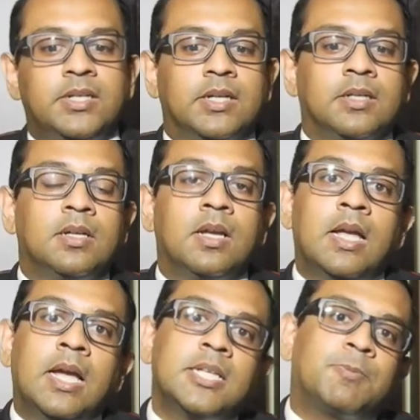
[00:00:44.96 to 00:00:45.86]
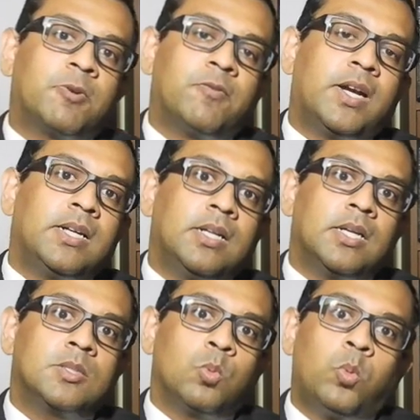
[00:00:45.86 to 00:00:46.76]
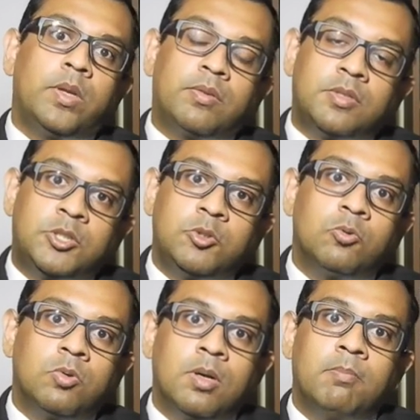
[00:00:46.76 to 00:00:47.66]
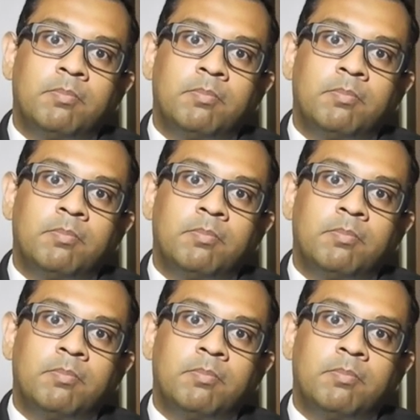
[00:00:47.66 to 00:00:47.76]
India has provided us with two